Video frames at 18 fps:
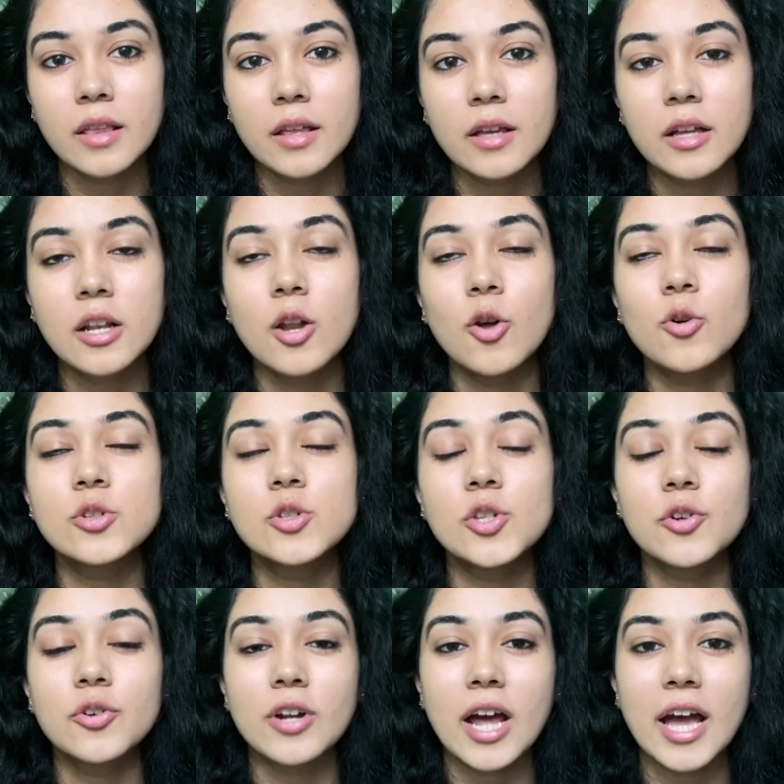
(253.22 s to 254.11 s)
Close
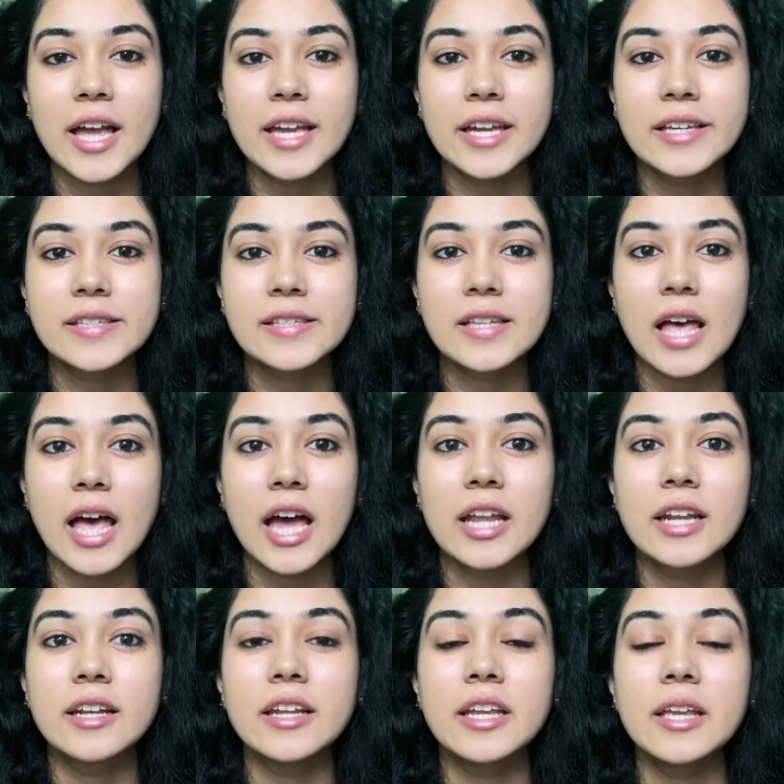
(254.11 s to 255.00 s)
your eyes
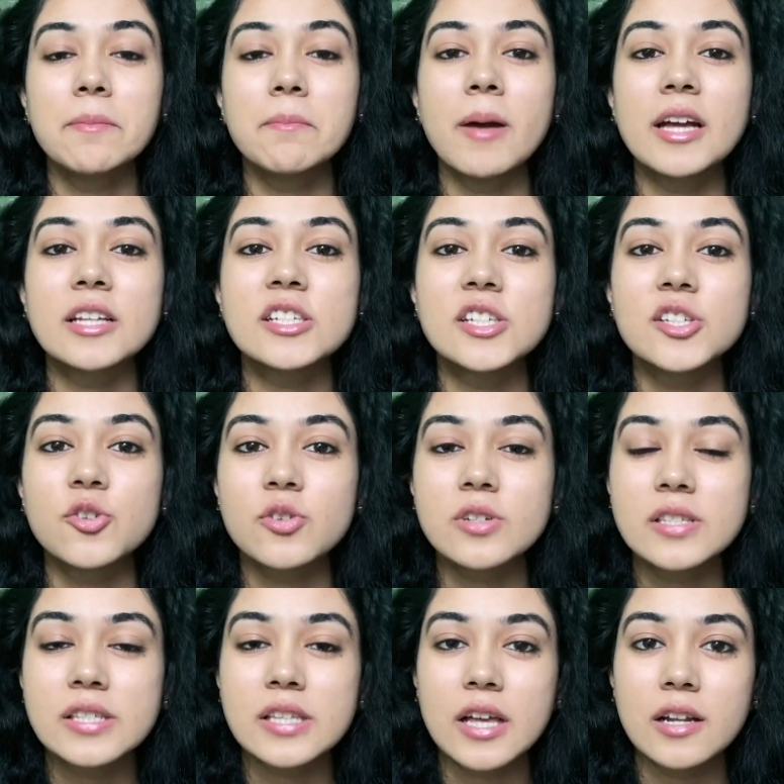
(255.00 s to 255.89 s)
and imagine
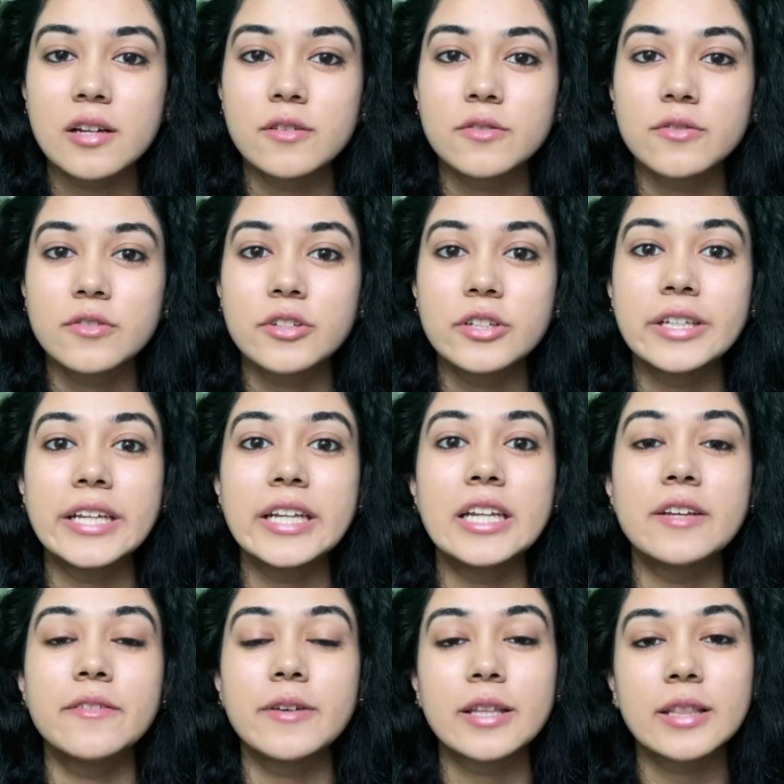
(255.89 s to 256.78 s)
yourself
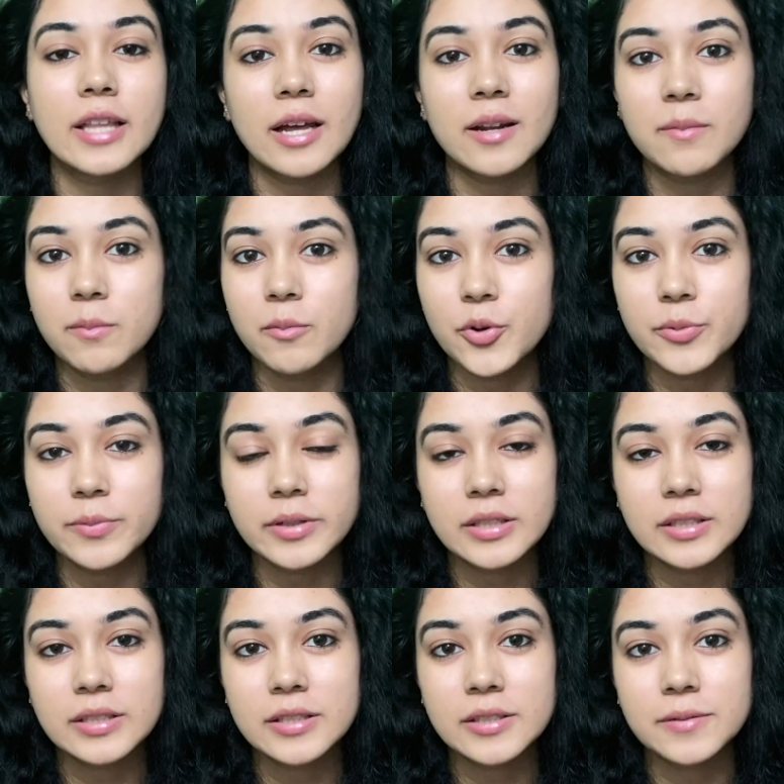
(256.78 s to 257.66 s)
reliving that
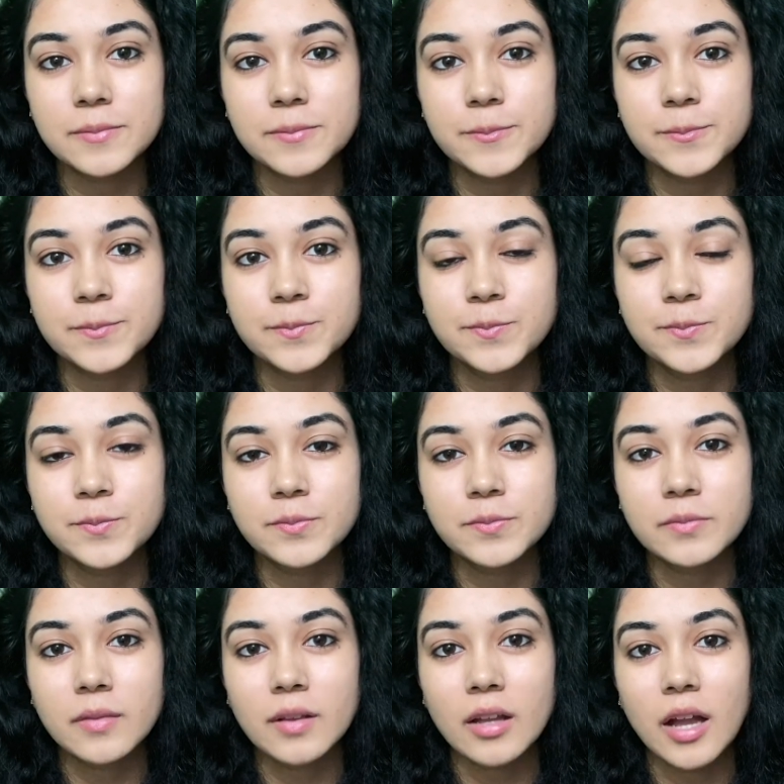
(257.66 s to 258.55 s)
moment.
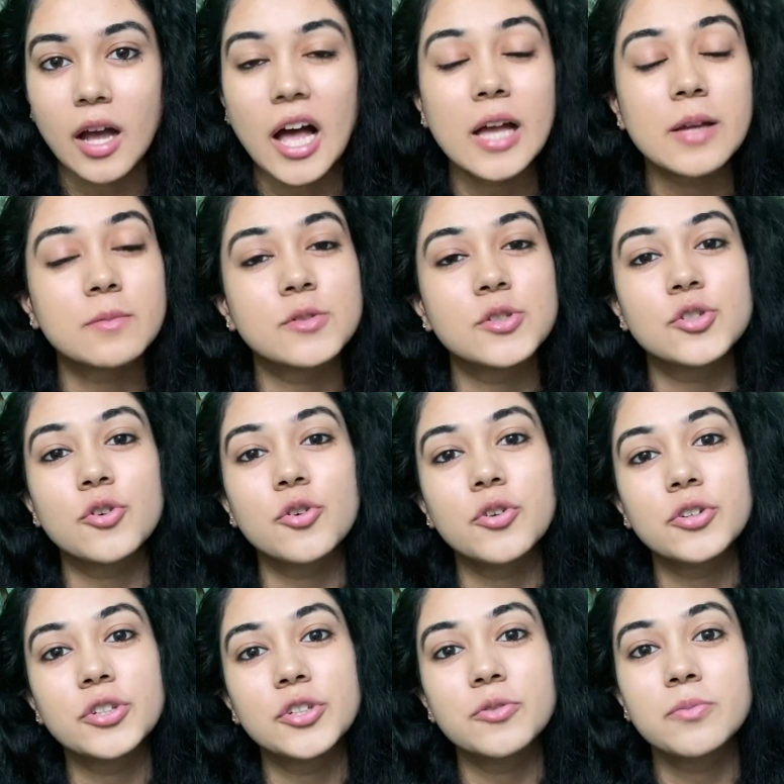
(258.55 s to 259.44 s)
I'm
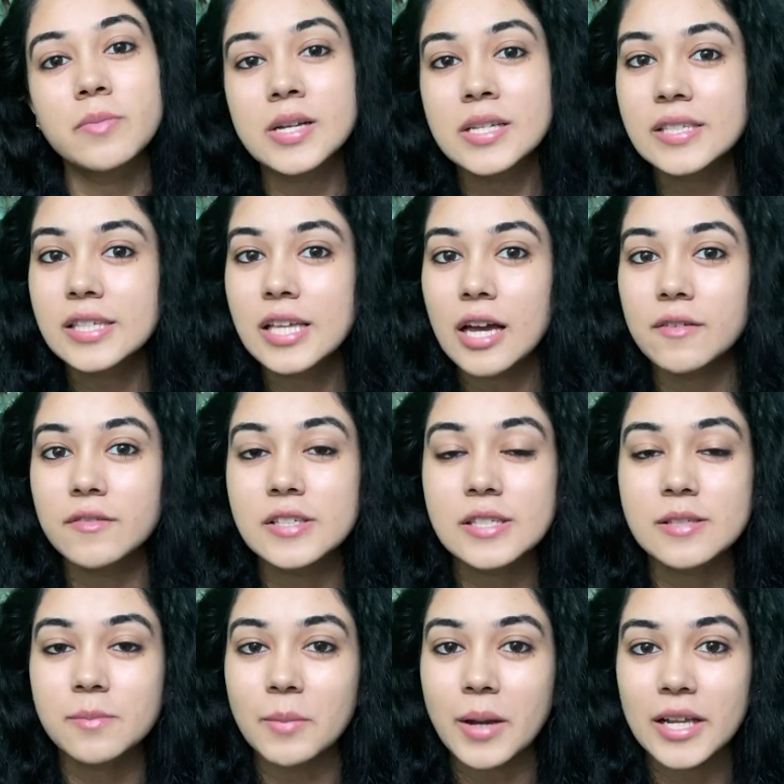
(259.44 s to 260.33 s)
sure you must have a
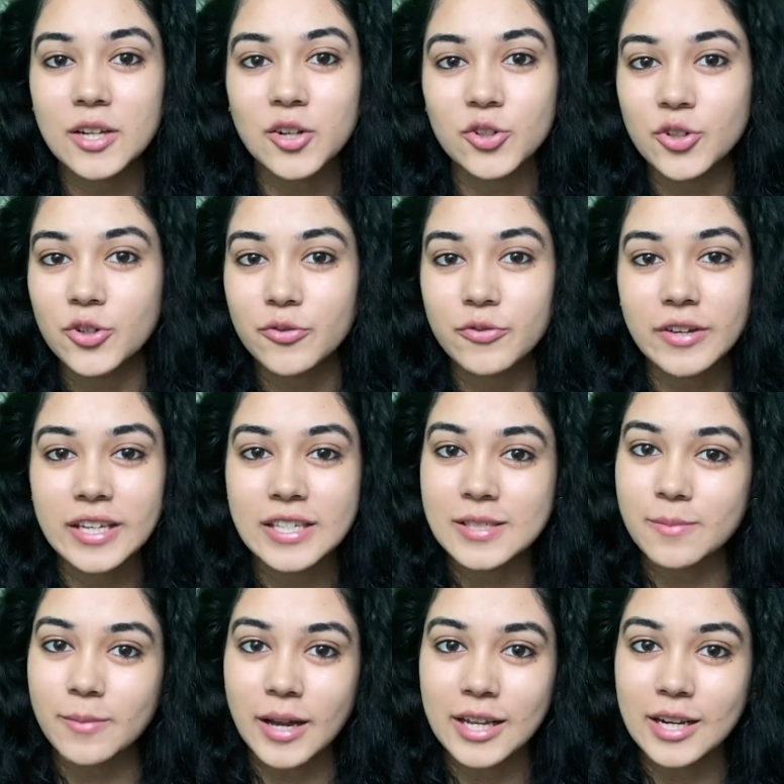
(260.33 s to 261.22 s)
smile on your face
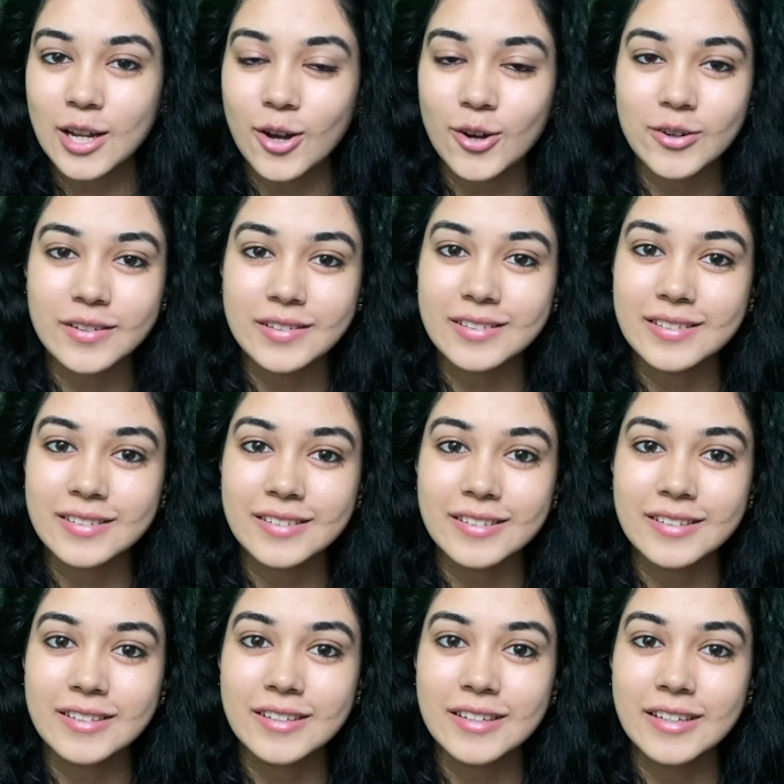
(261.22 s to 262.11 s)
by now.
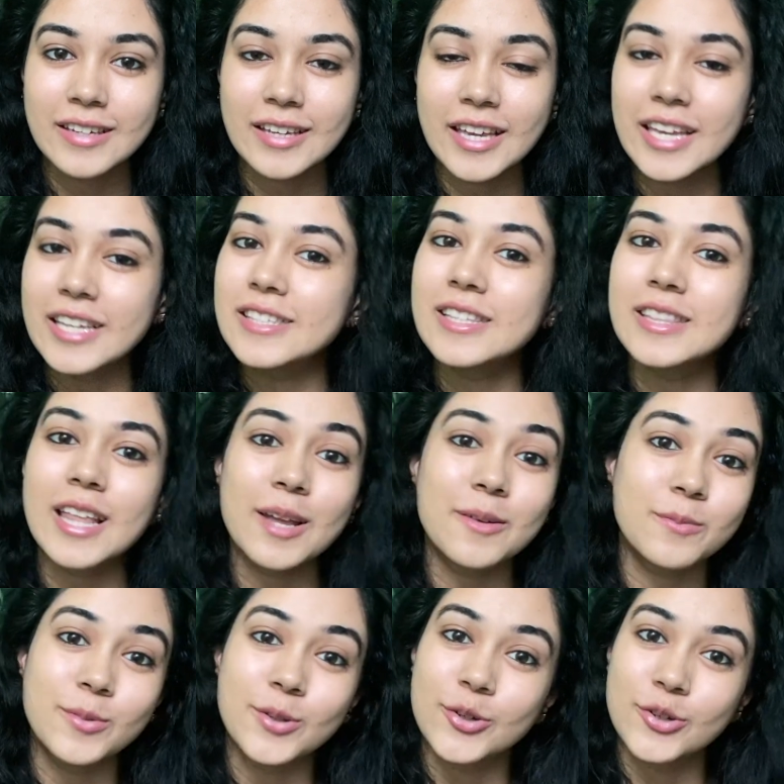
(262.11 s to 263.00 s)
Isn't
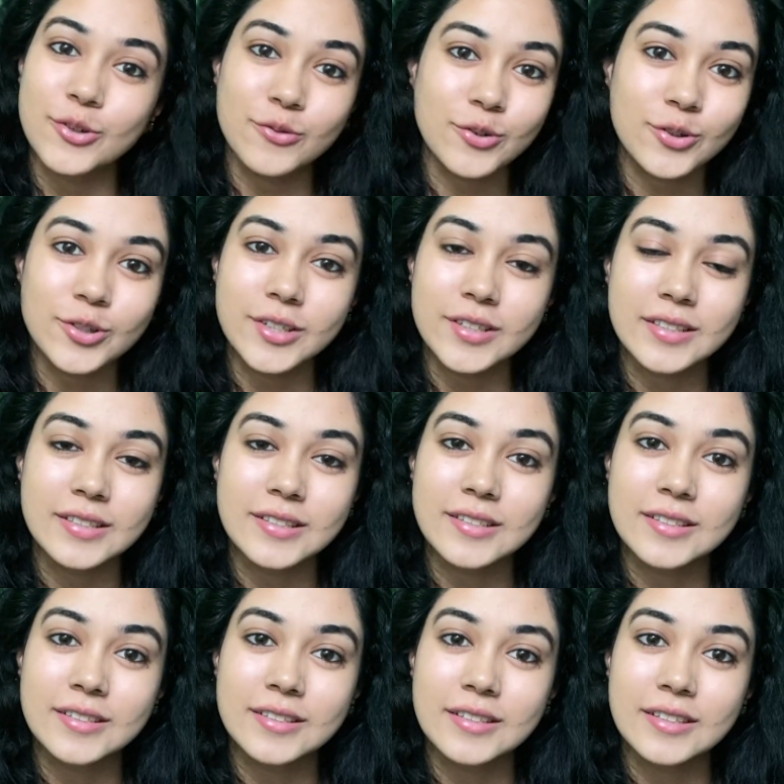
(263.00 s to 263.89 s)
that beautiful?
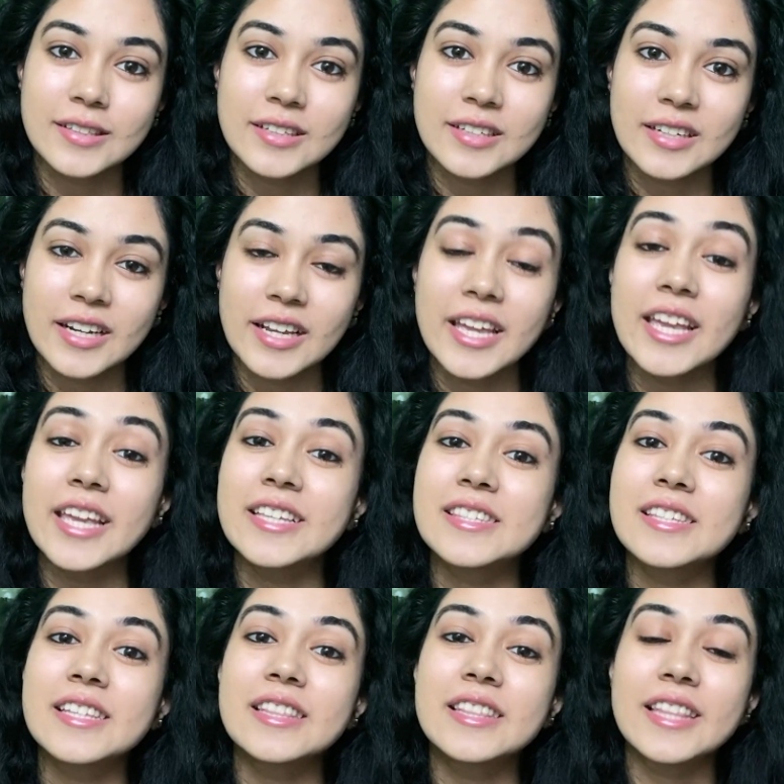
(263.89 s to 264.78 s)

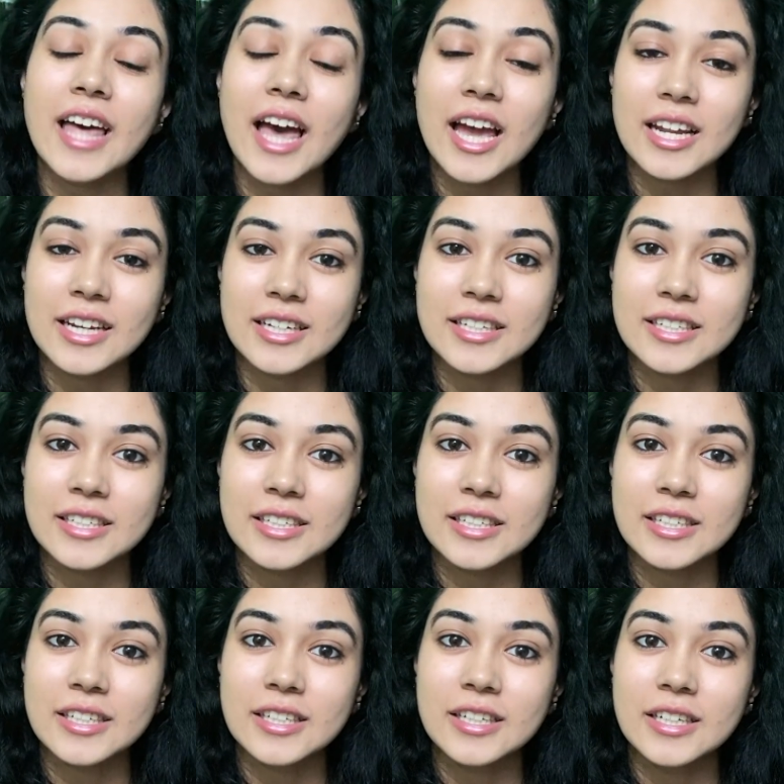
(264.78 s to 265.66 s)
Isn't that
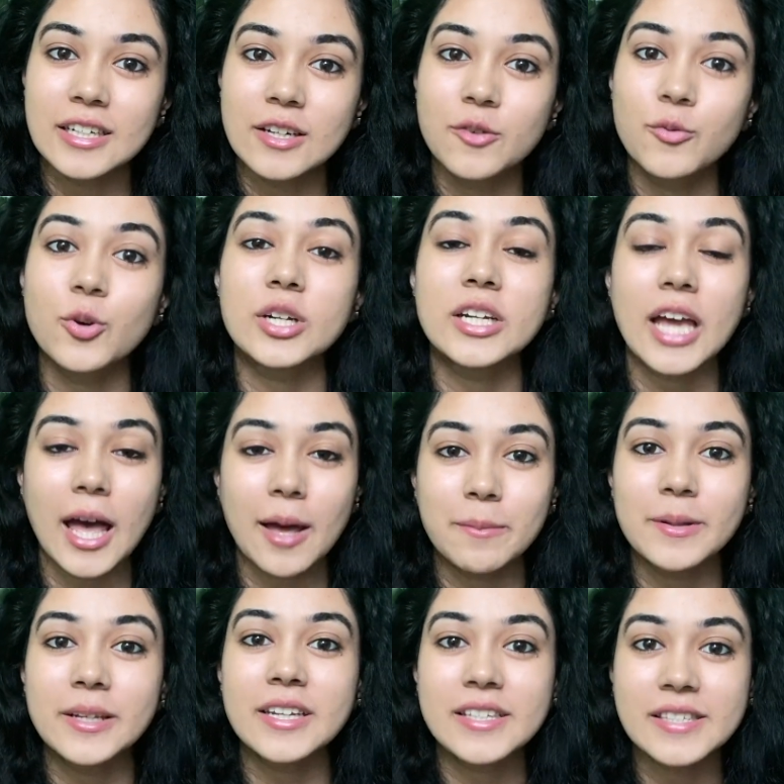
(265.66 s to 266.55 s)
what
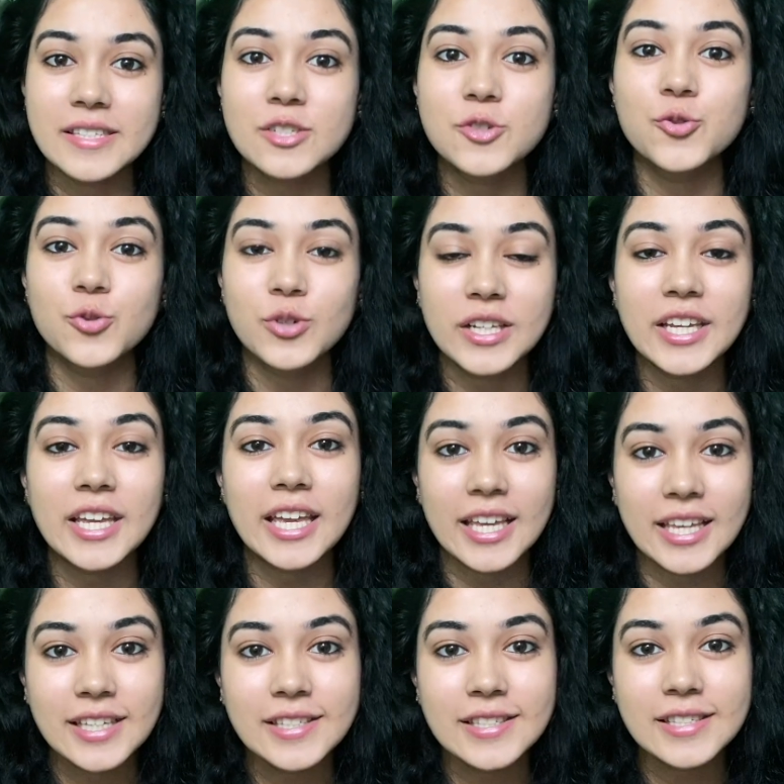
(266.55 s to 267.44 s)
happiness truly
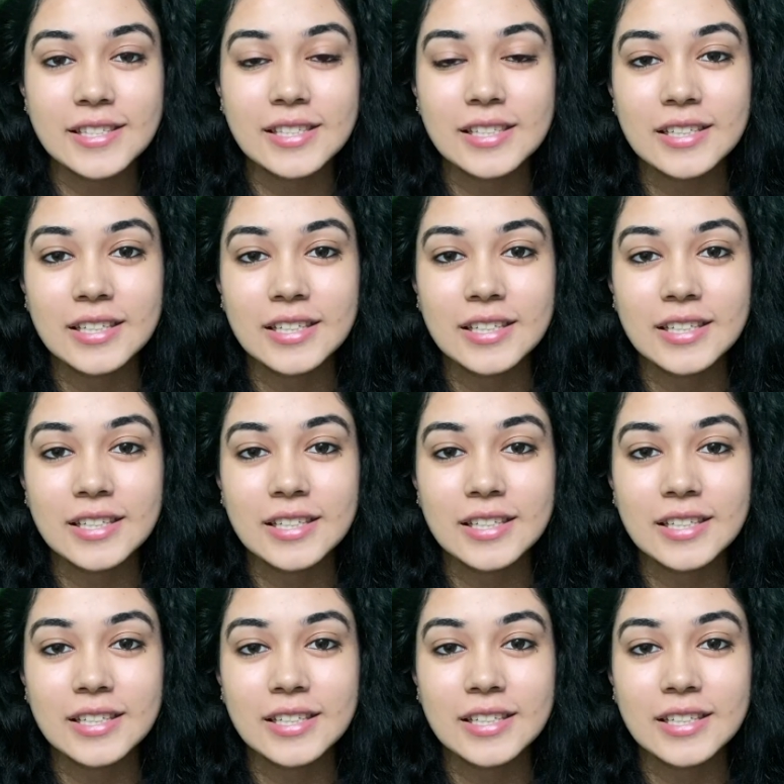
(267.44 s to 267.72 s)
is?